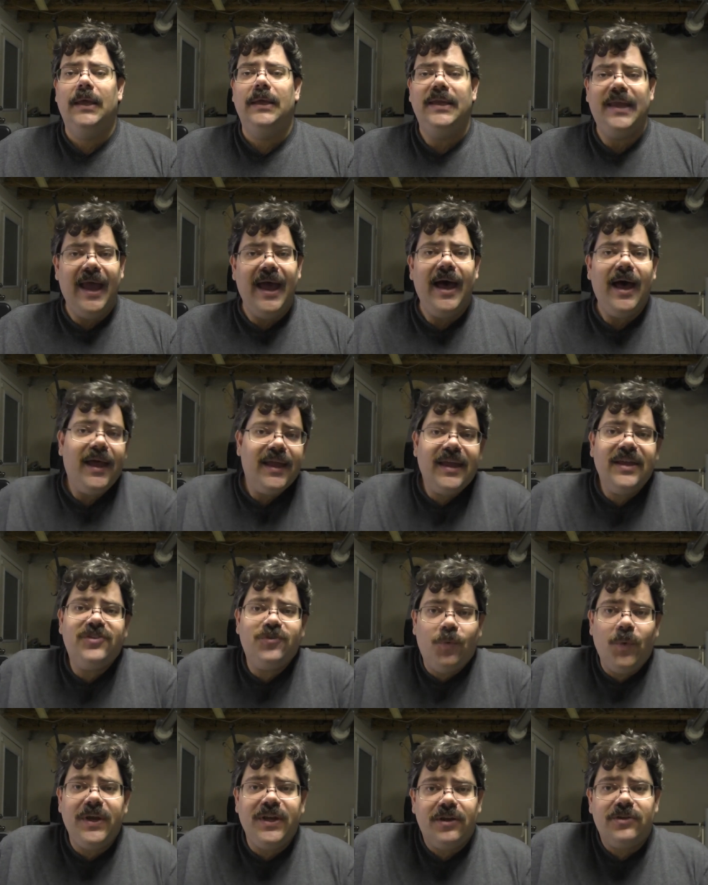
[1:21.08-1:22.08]
yeah, I
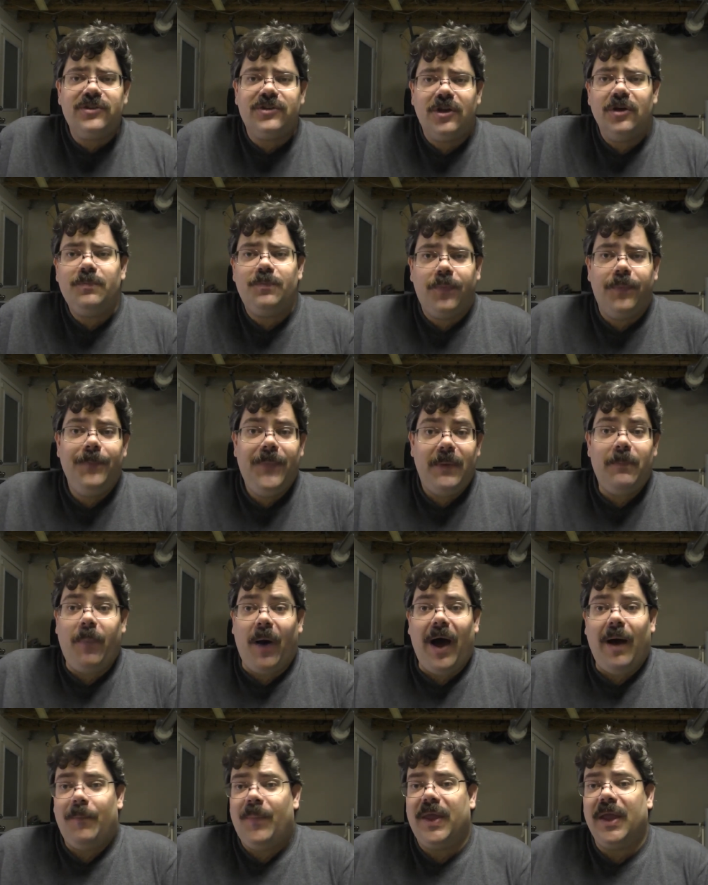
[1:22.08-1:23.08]
guess Windows could be
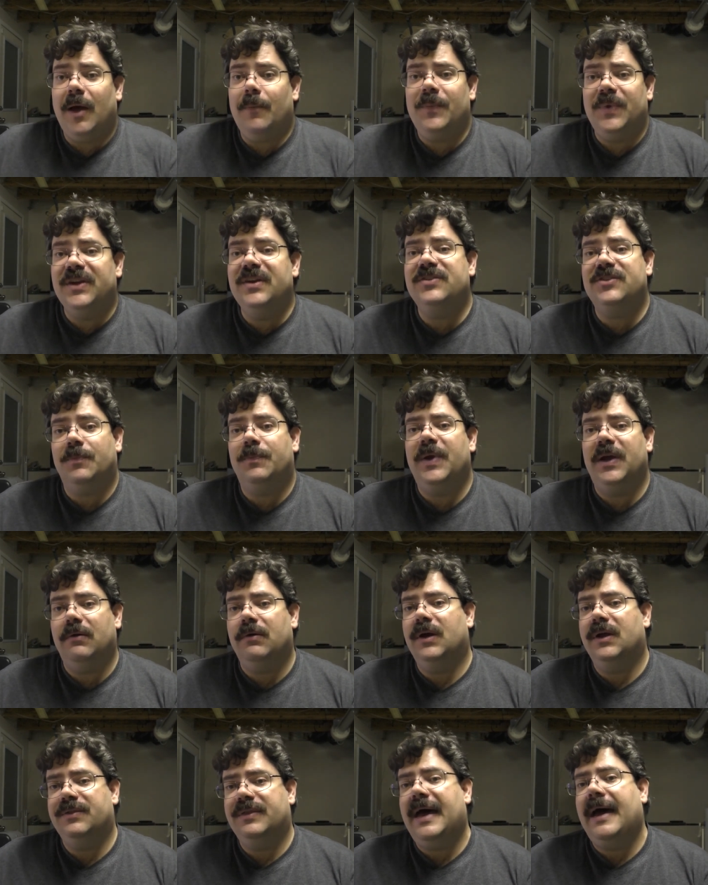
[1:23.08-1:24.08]
popping up and
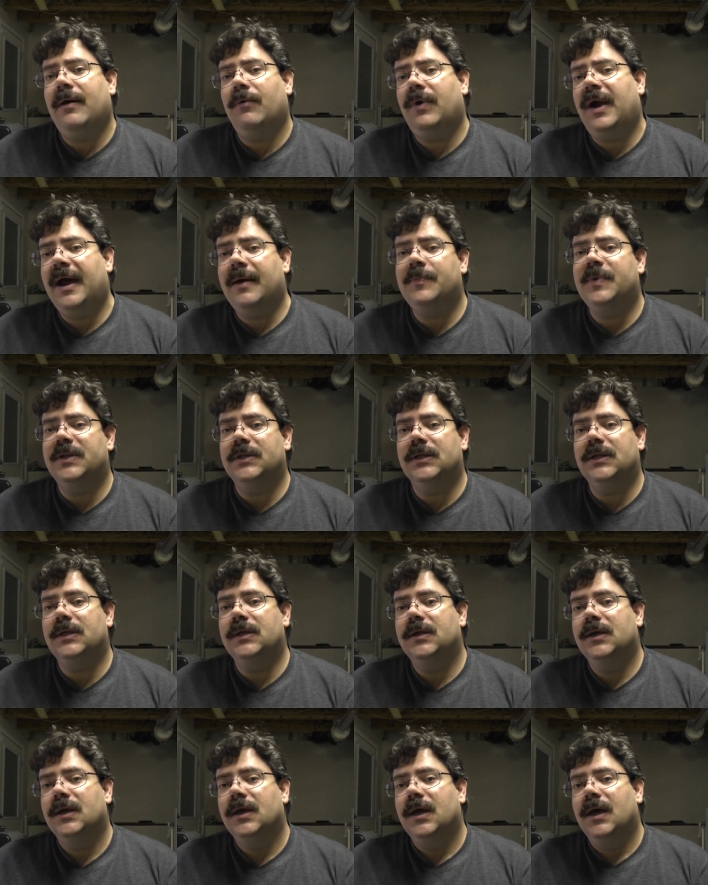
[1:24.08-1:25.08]
disappearing that
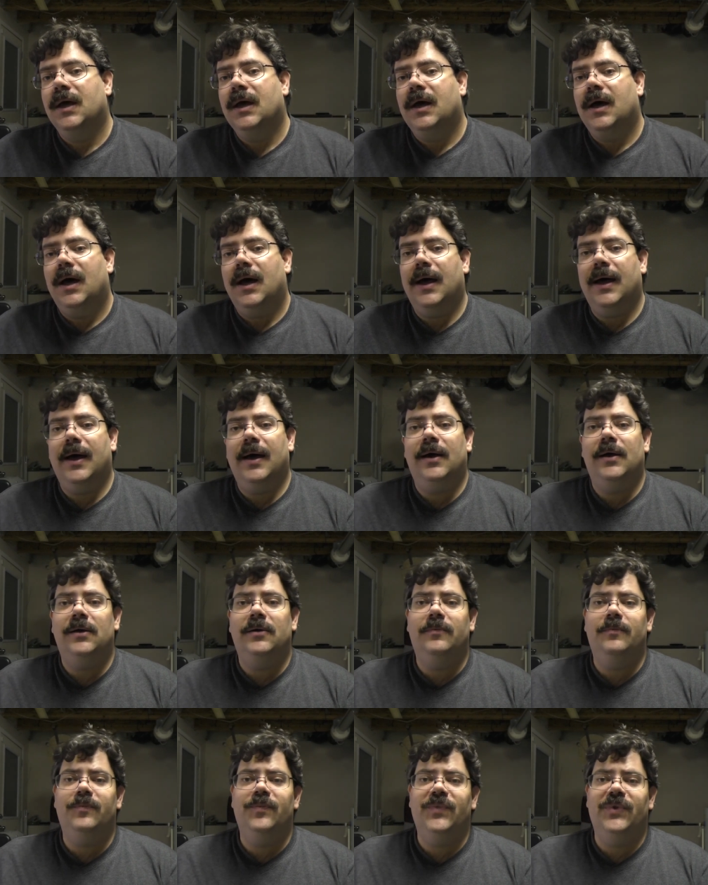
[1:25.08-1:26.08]
rapidly.
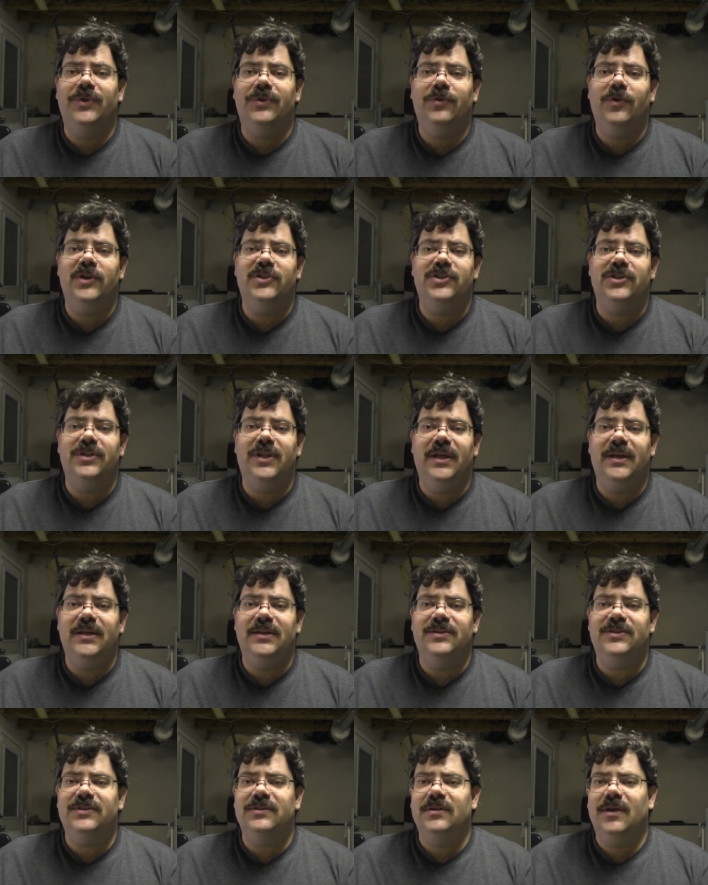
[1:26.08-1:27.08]
Uh, the question then
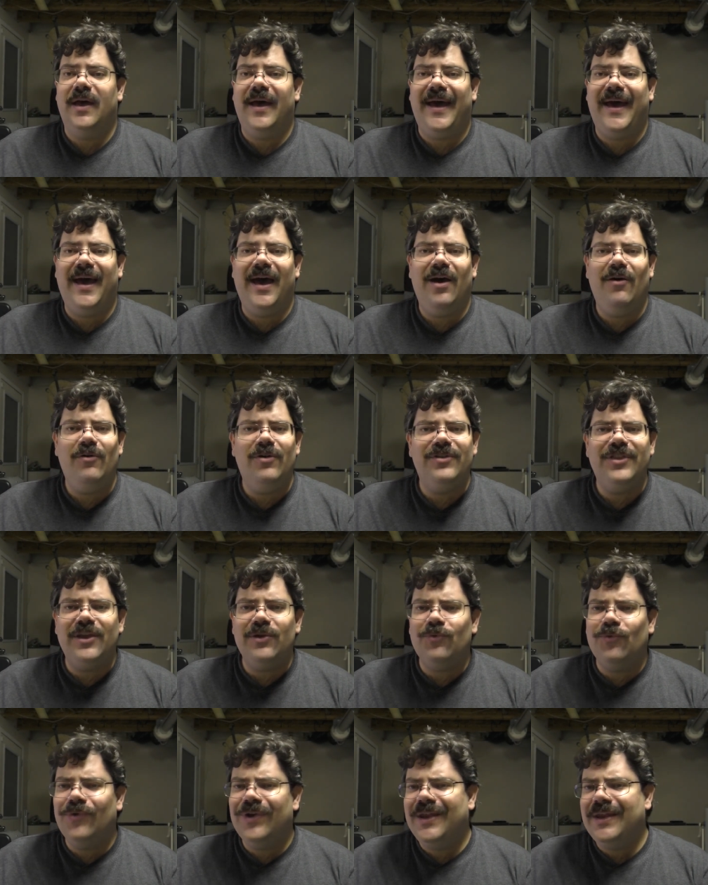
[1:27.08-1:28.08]
is, how are they
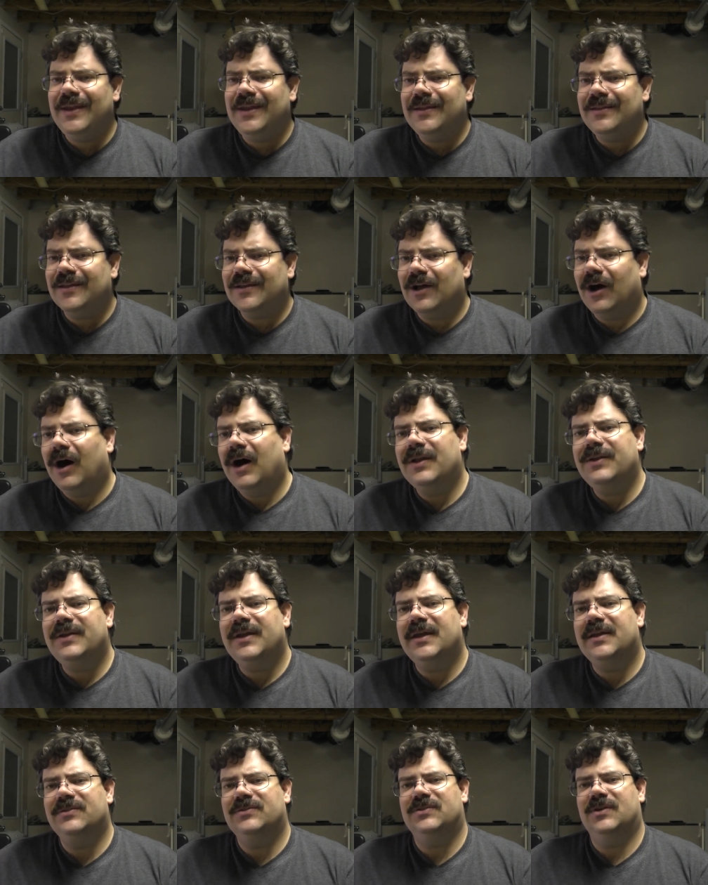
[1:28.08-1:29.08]
reading the
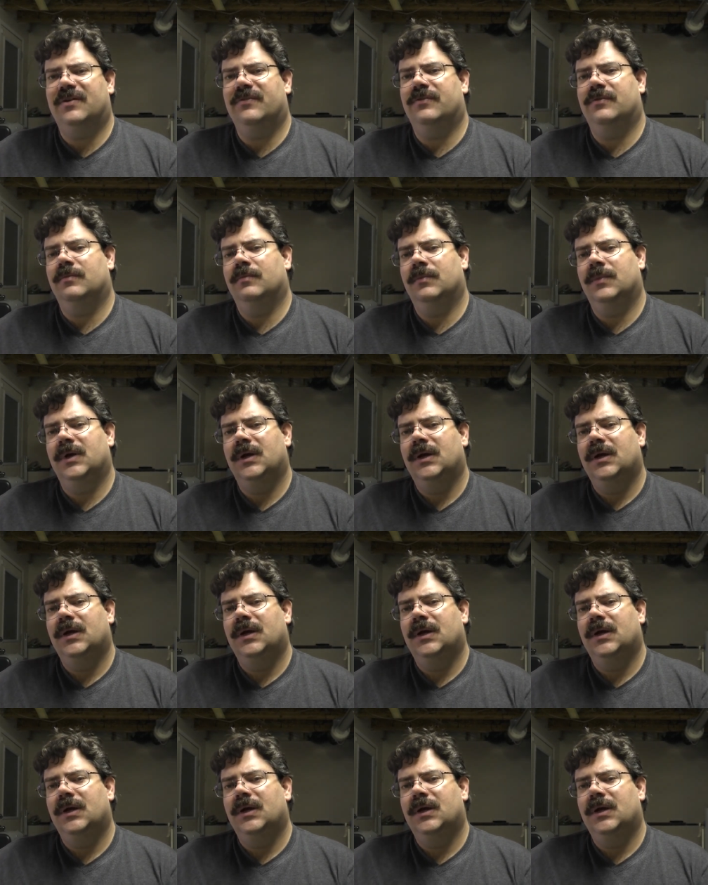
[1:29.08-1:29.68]
contents of them?